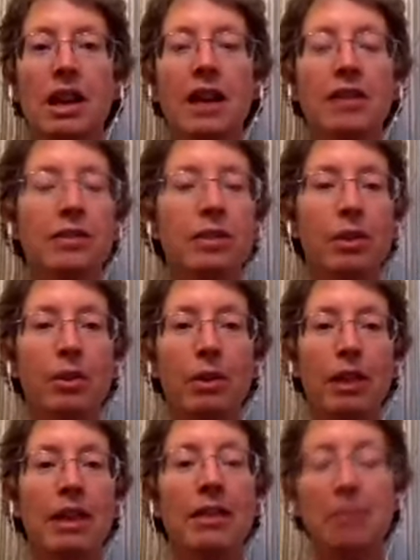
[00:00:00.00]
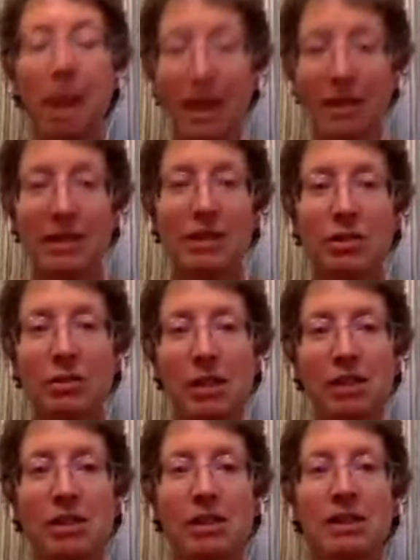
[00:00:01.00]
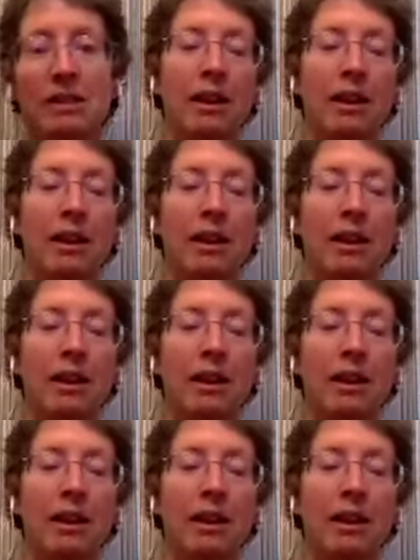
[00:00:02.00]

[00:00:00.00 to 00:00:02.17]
and so, in my situation,